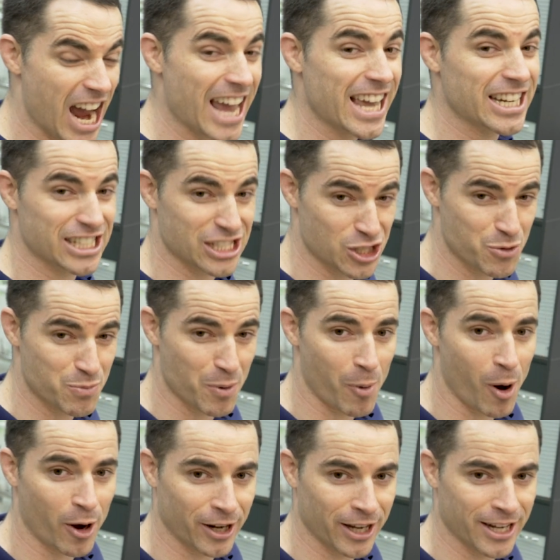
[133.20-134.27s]
giant
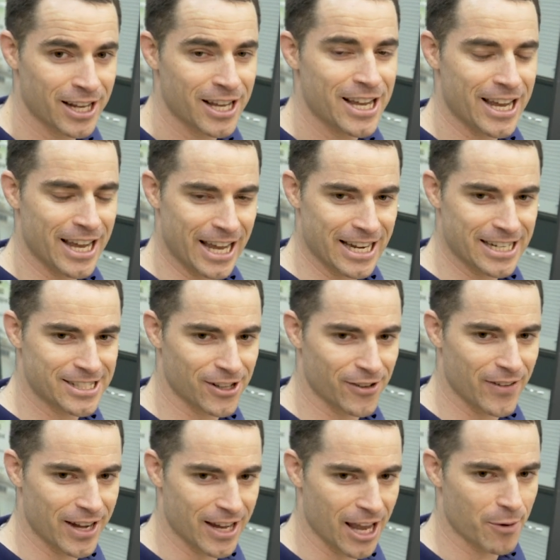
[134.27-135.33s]
supermarket in
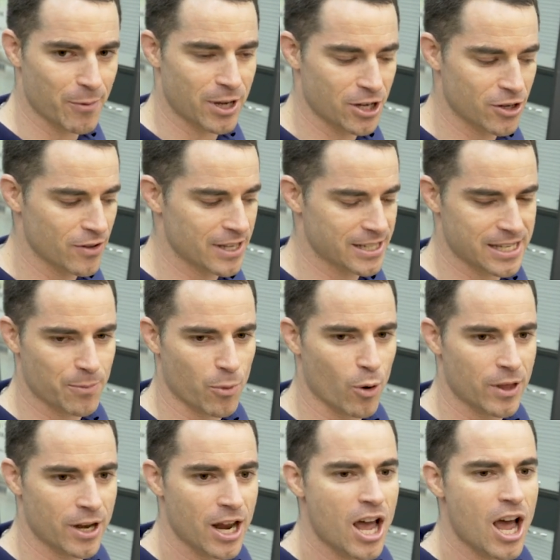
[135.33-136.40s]
Slovenia, and we can do this at
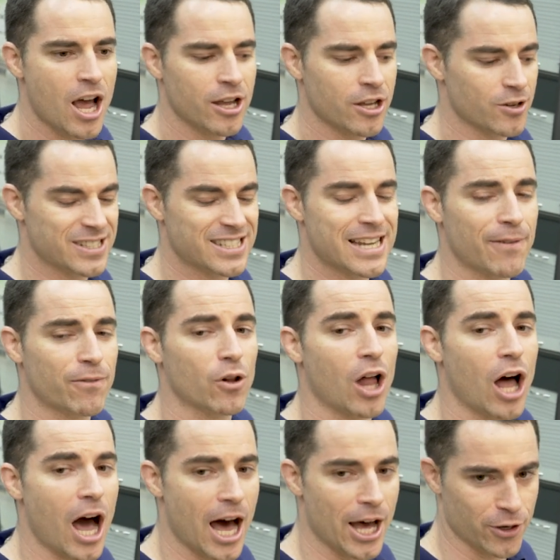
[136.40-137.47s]
more than you know, several
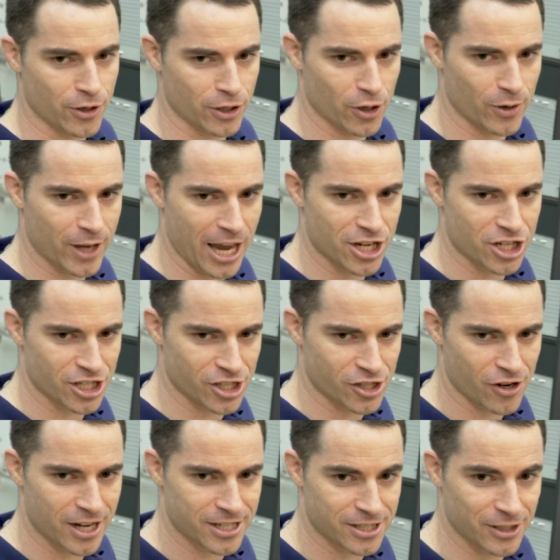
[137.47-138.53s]
hundred locations
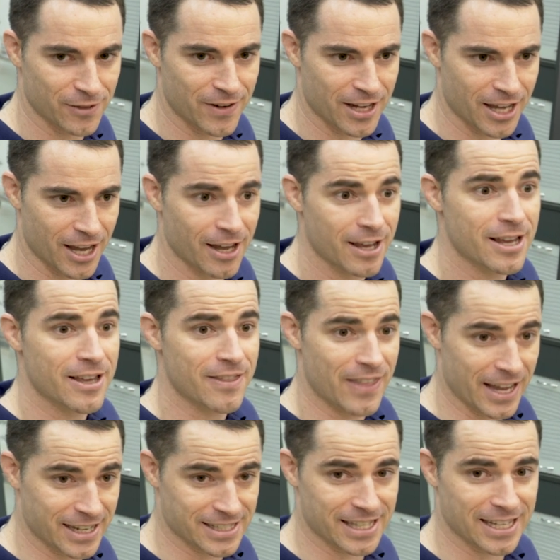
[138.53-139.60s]
across Slovenia,
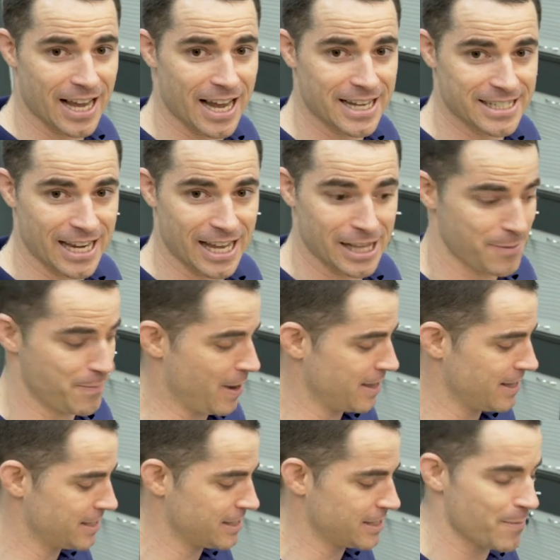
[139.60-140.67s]
thanks to the guys at Elipay.
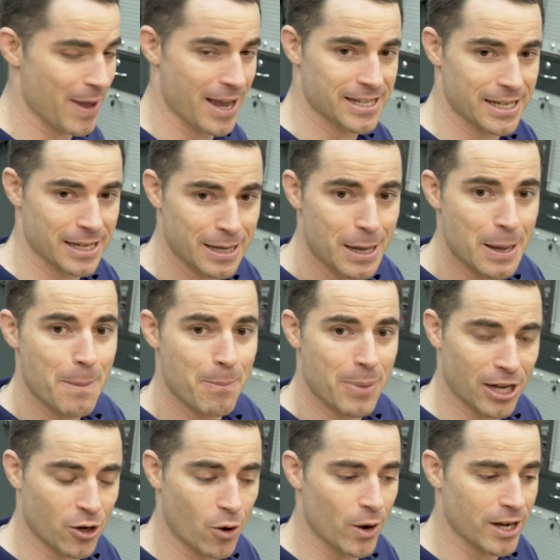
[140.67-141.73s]
This is amazing
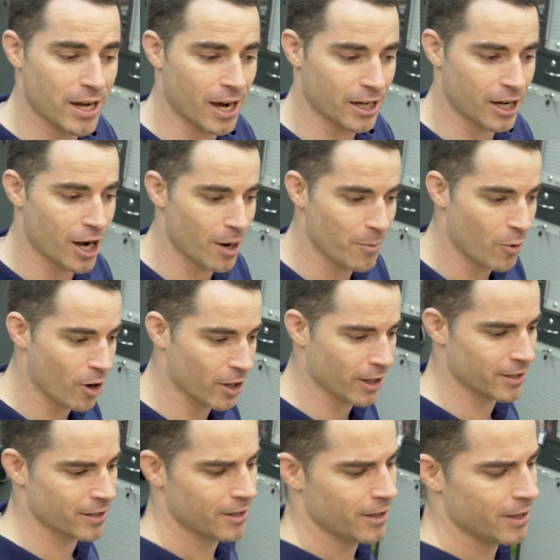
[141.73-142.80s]
bitcoin.com
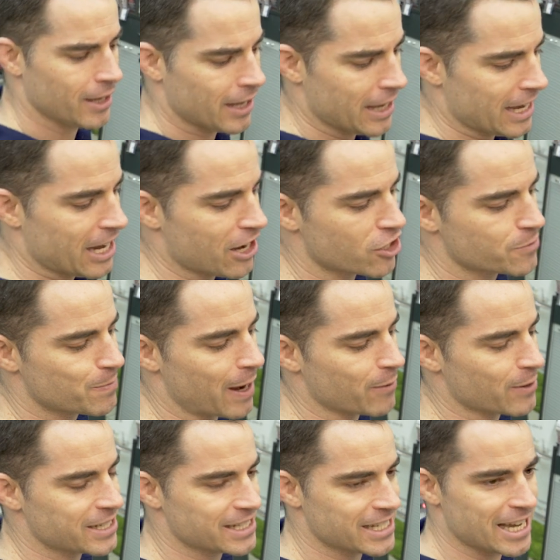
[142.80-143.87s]
wallet. Here's my
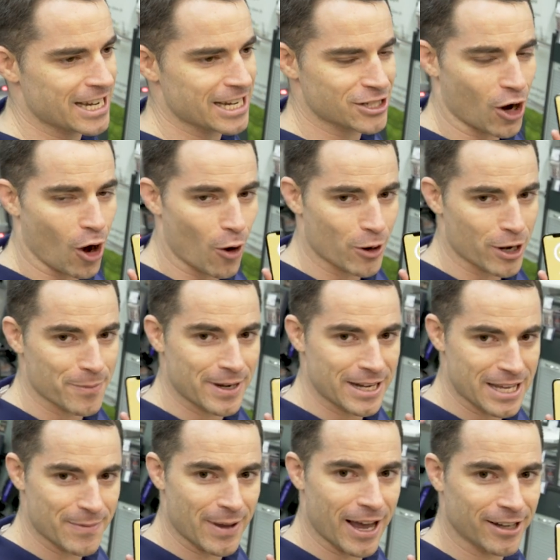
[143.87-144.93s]
receipt. It's already been
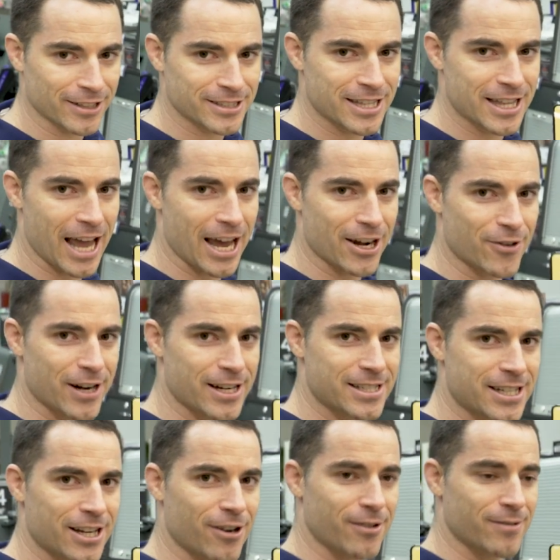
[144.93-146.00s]
emailed to the
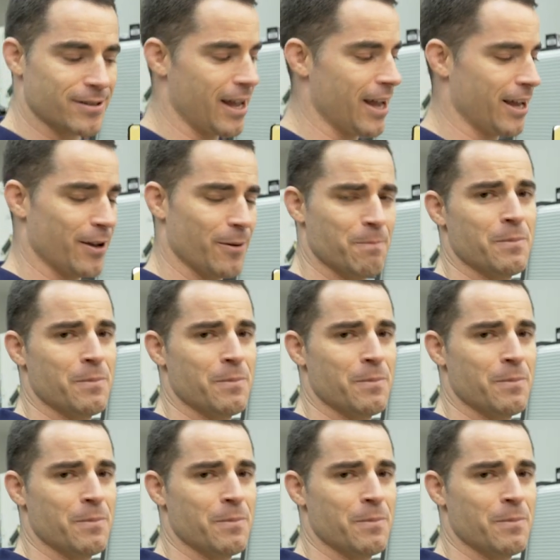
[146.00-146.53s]
address here. Like,